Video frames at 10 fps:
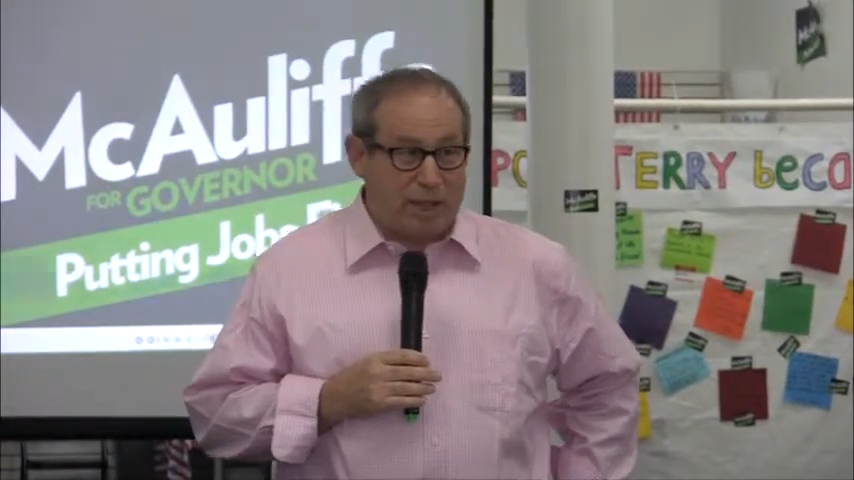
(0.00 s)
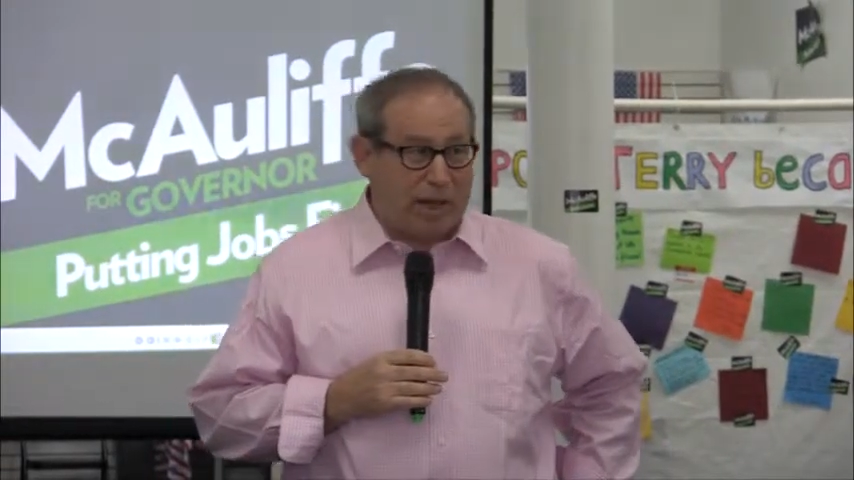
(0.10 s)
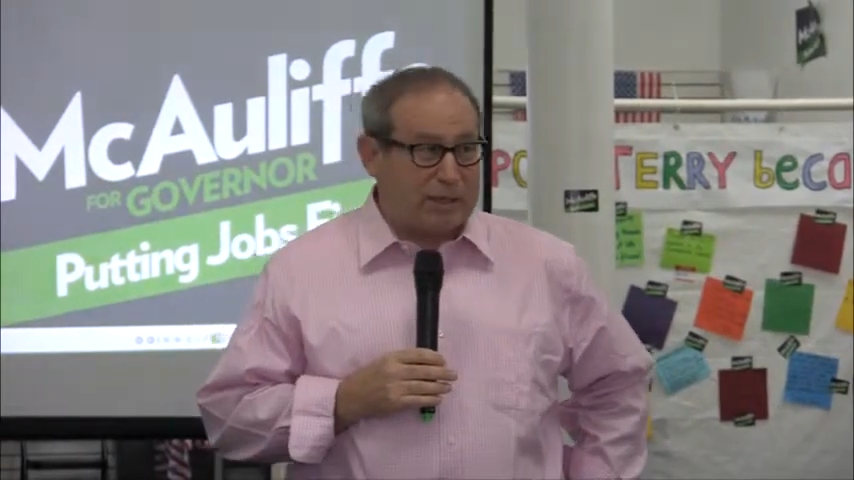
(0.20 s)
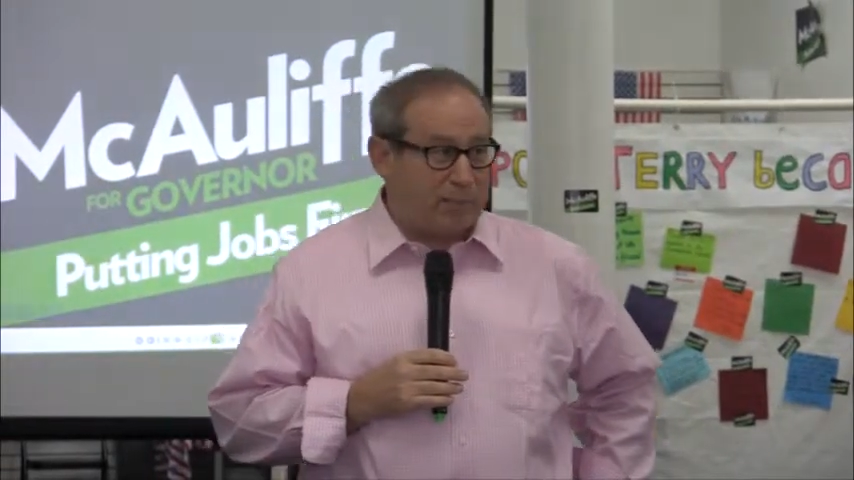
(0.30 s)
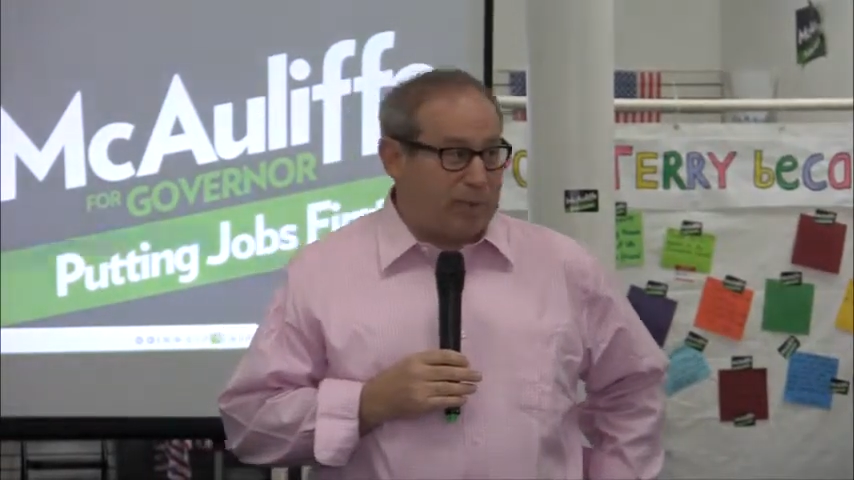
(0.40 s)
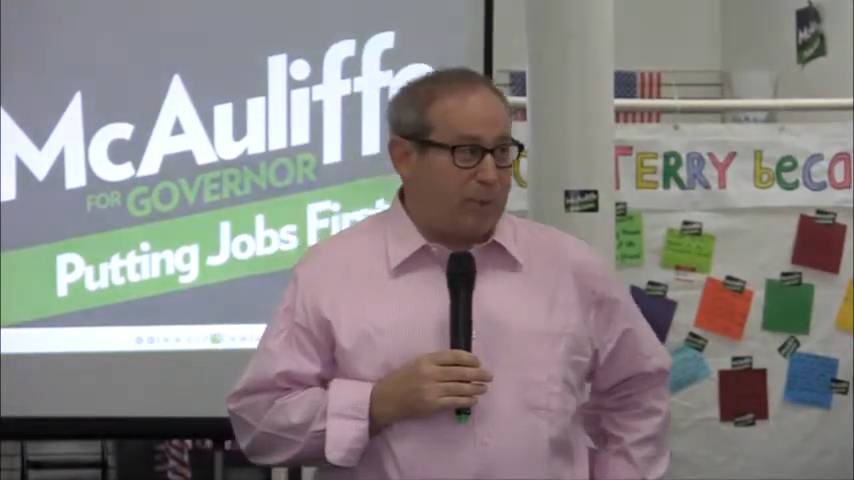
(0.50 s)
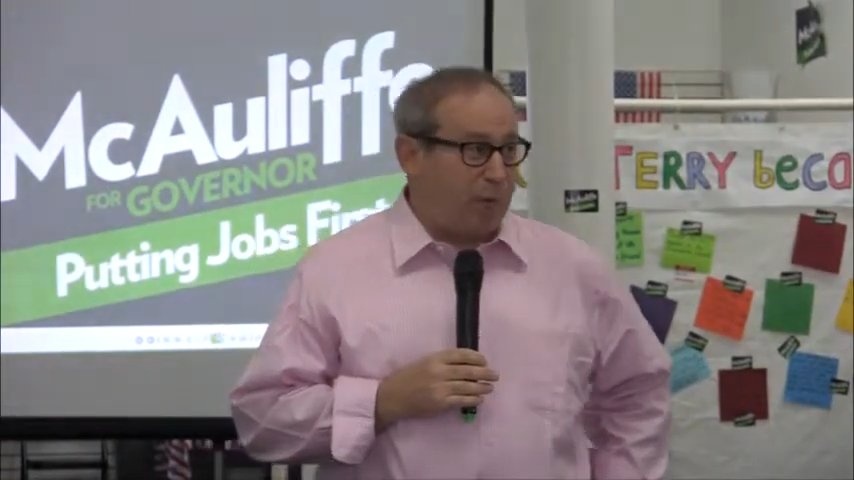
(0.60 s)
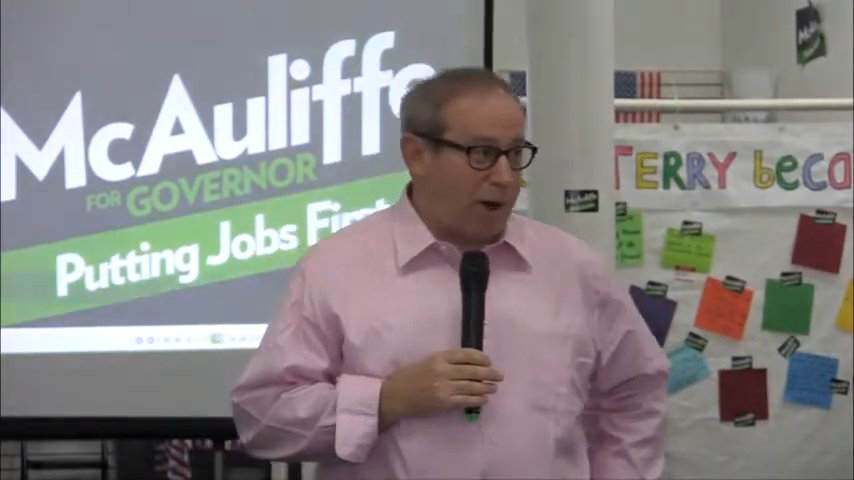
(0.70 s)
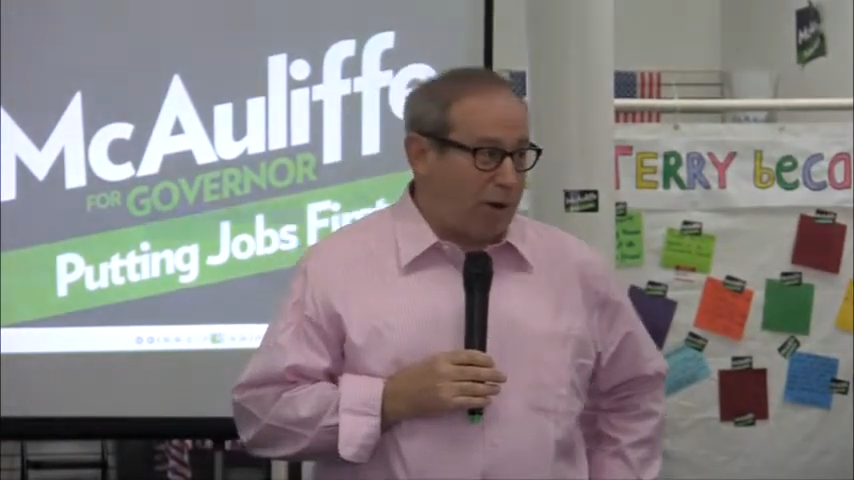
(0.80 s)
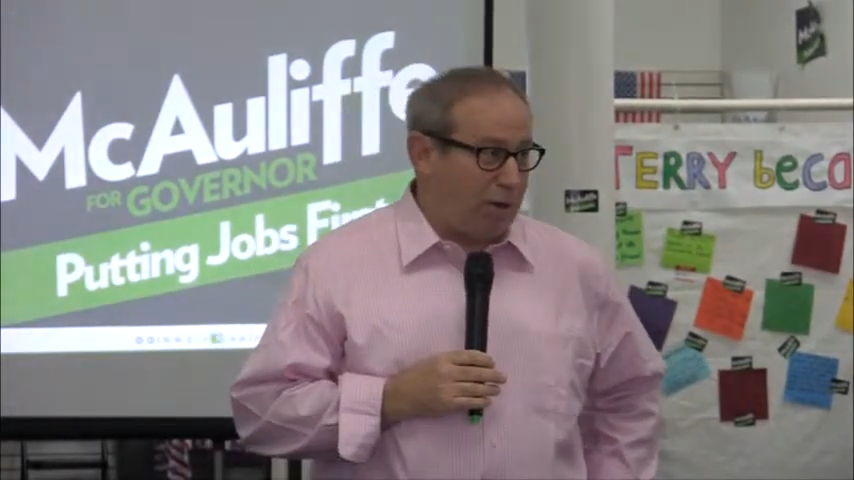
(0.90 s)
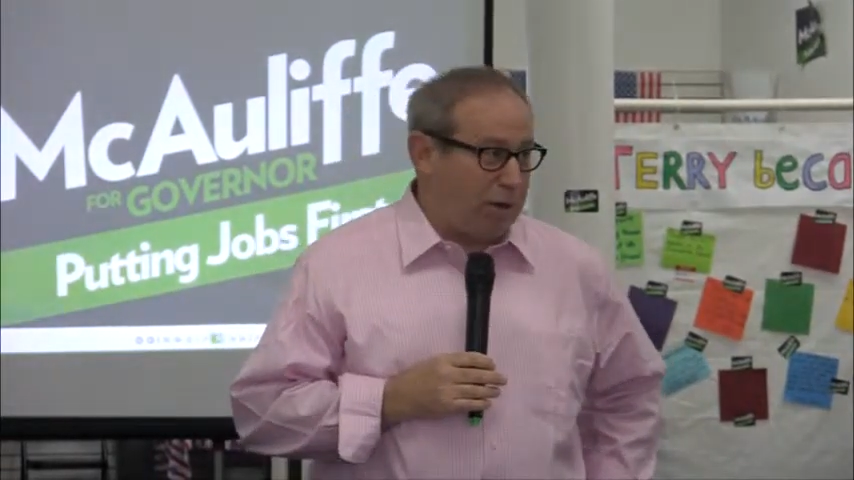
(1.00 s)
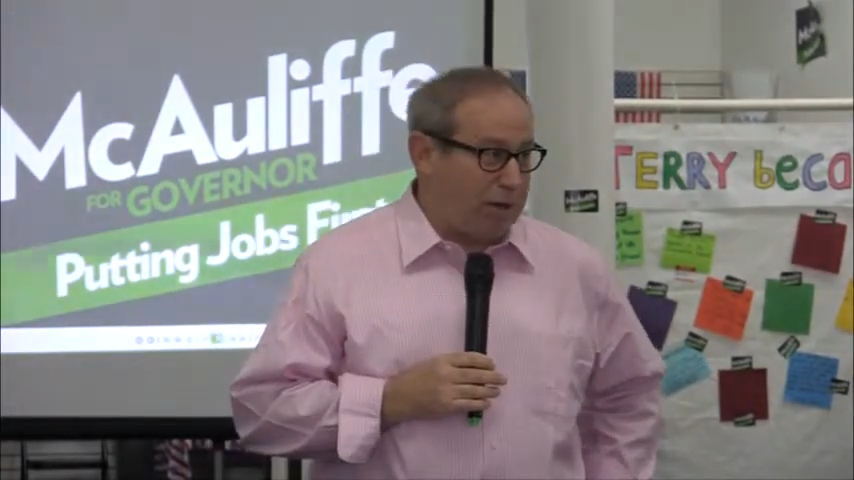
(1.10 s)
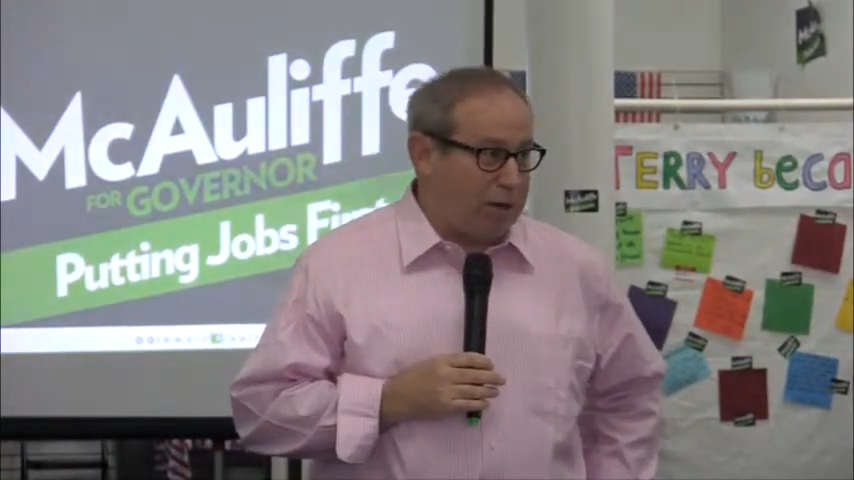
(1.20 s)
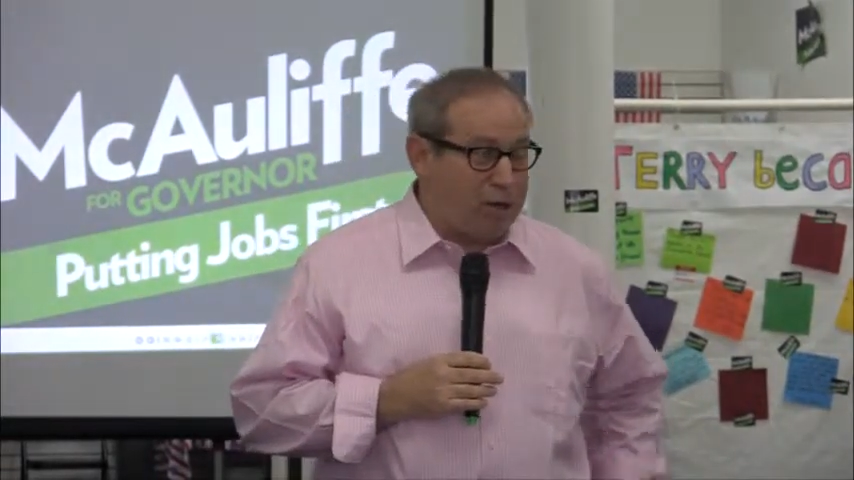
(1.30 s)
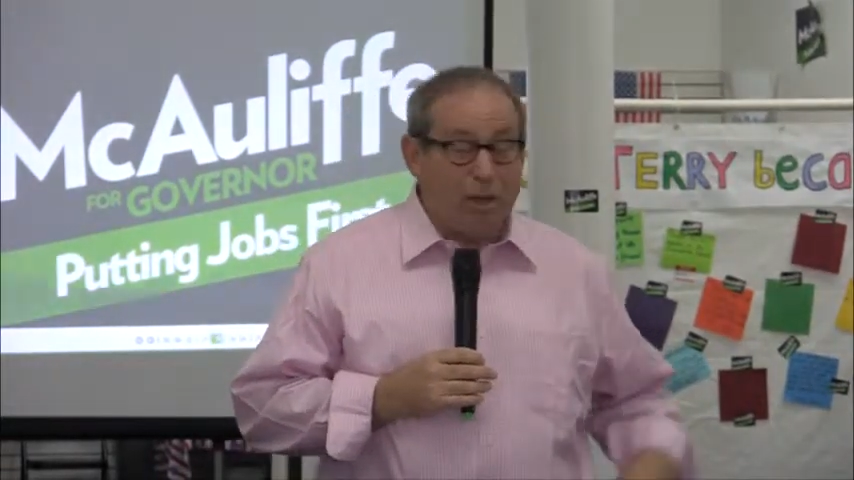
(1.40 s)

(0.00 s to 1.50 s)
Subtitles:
got to be a priority,